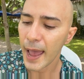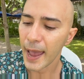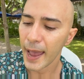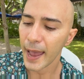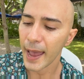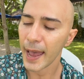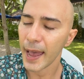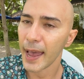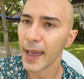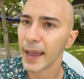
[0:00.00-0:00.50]

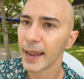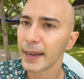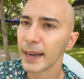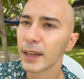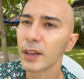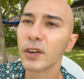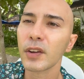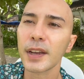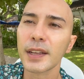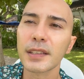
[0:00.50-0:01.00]
and like
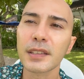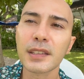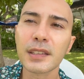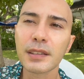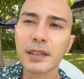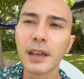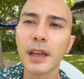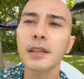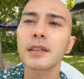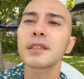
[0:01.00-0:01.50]
you know it's
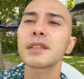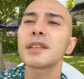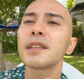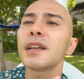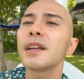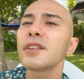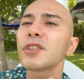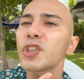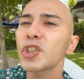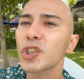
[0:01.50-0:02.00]
it's
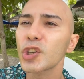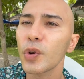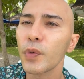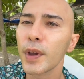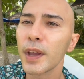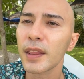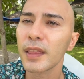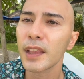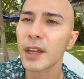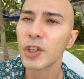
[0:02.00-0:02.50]
still
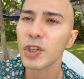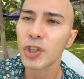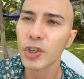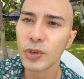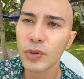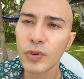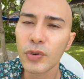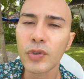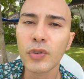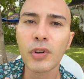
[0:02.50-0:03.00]
showing the
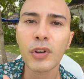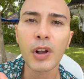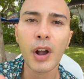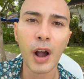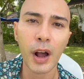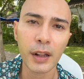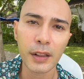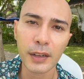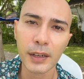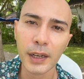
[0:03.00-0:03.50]
true
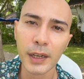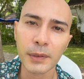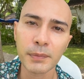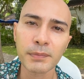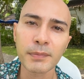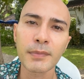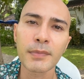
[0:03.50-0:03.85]
color